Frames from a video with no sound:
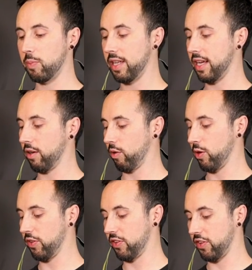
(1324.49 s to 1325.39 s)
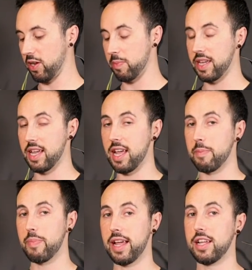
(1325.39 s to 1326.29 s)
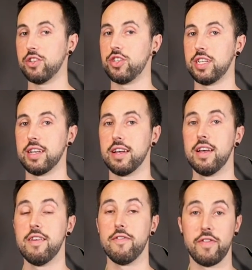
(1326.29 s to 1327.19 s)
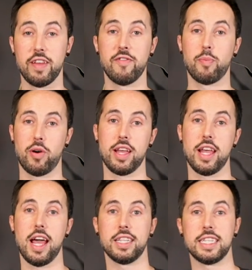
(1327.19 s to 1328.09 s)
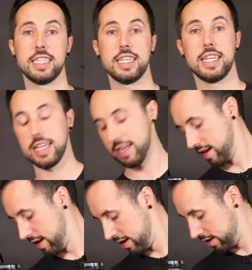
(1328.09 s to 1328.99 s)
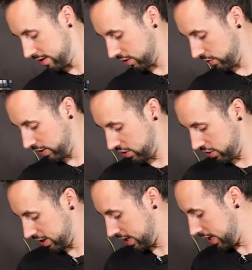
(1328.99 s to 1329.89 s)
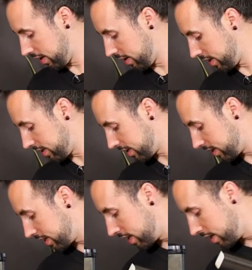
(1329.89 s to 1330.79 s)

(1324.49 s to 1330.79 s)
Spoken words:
plant growth is going to be a Pangea Viv Bright LED. So let's just get this